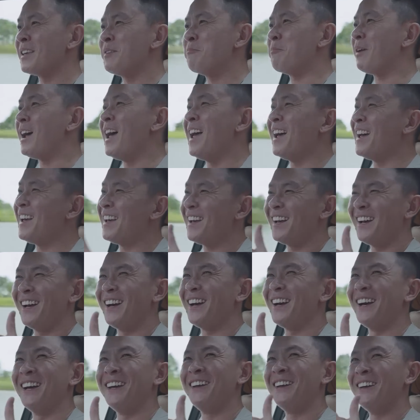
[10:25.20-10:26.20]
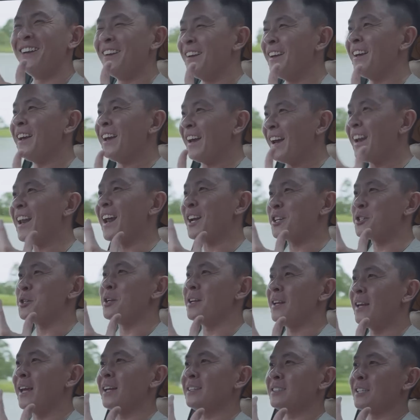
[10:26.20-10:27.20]
But it
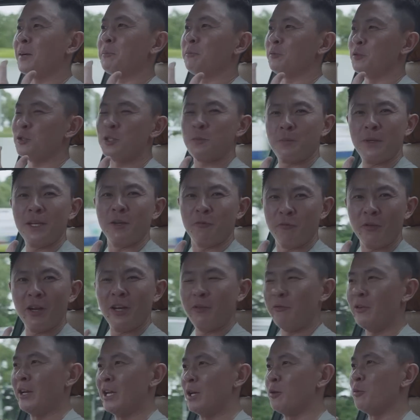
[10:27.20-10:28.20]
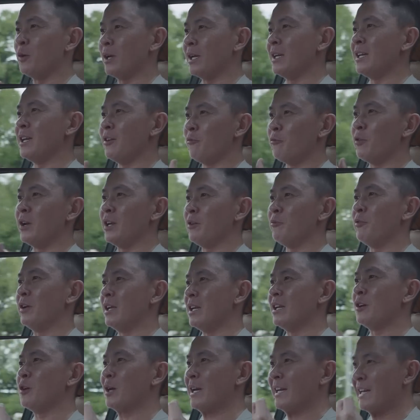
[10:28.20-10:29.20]
actually gets up to speed really, really quickly and really,
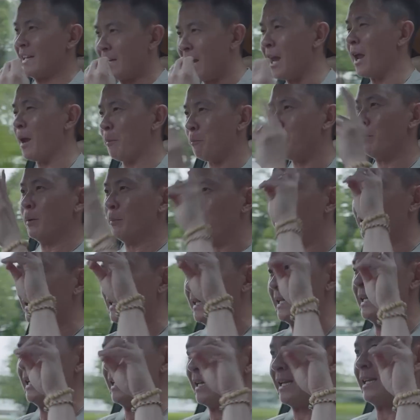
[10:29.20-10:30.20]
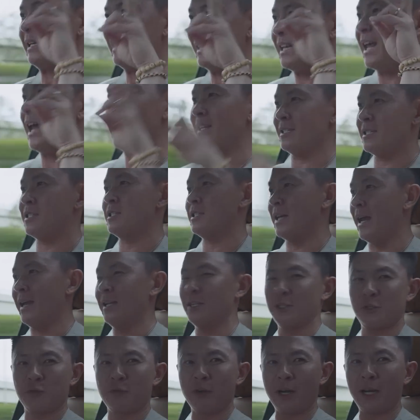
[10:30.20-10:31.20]
really capably in that
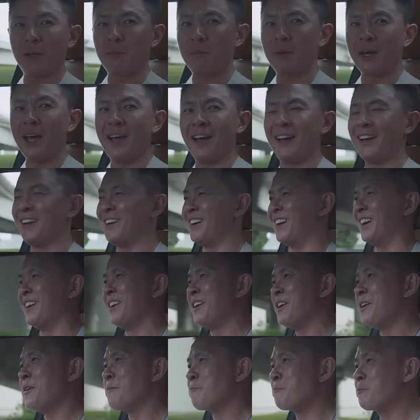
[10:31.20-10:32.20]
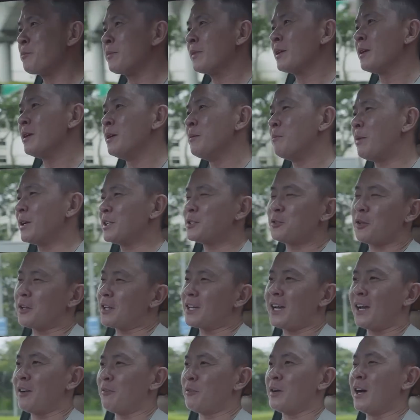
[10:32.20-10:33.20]
sense, right? But it's not
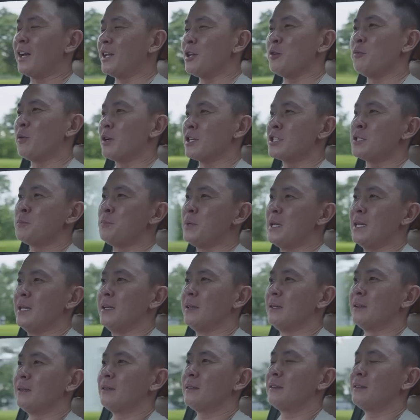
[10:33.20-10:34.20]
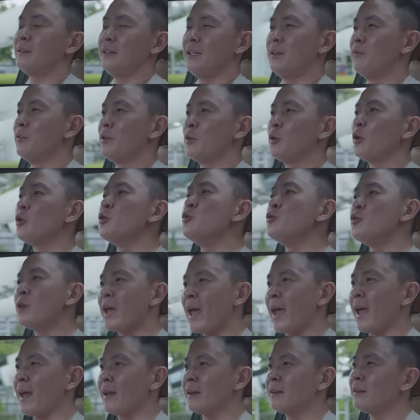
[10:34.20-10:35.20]
the kind of car that you want to speed in, even though you
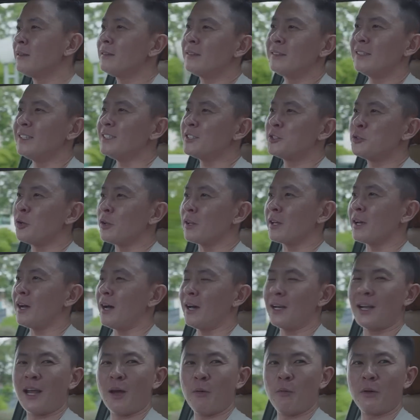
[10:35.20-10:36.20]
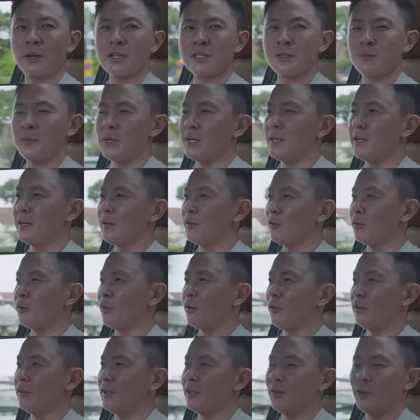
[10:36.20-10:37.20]
can. It's not the car that I want to speed in
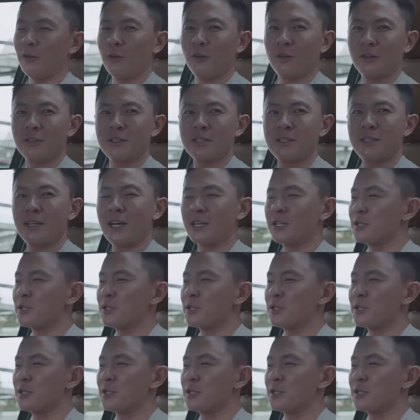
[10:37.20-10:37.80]
all honesty.